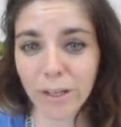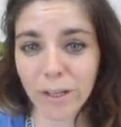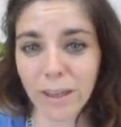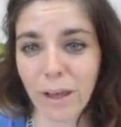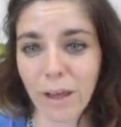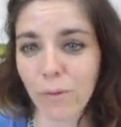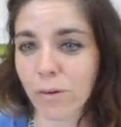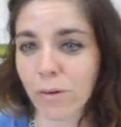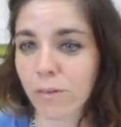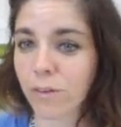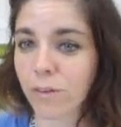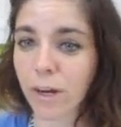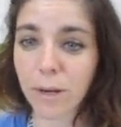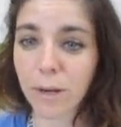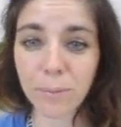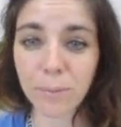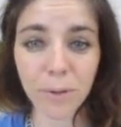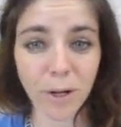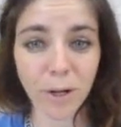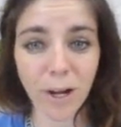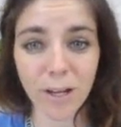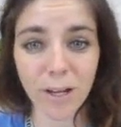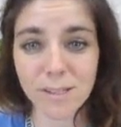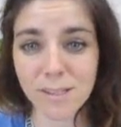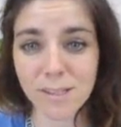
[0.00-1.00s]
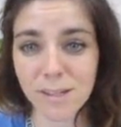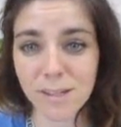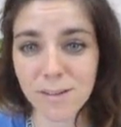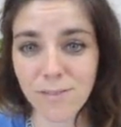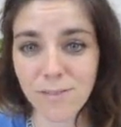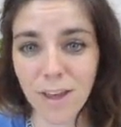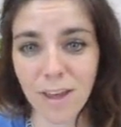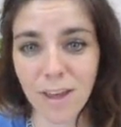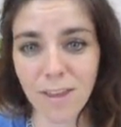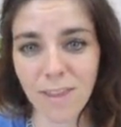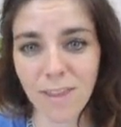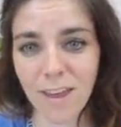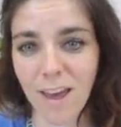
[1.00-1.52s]
They were very progressive,
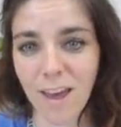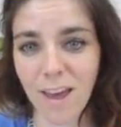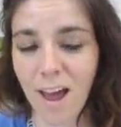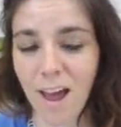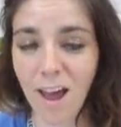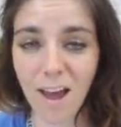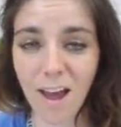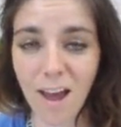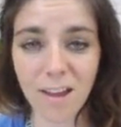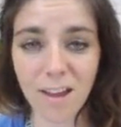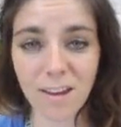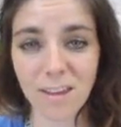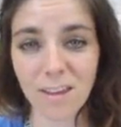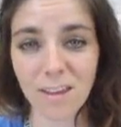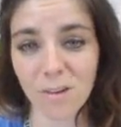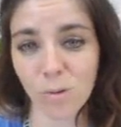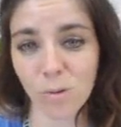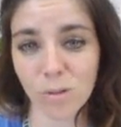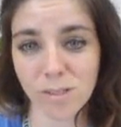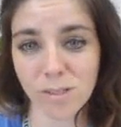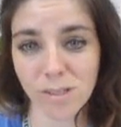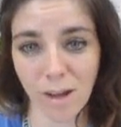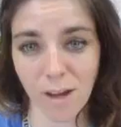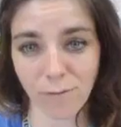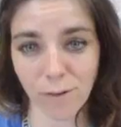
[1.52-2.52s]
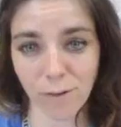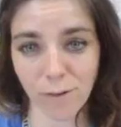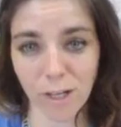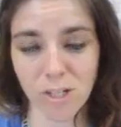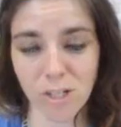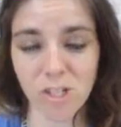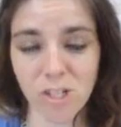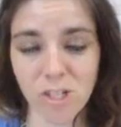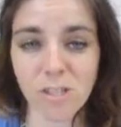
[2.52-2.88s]
and they had equal suffrage.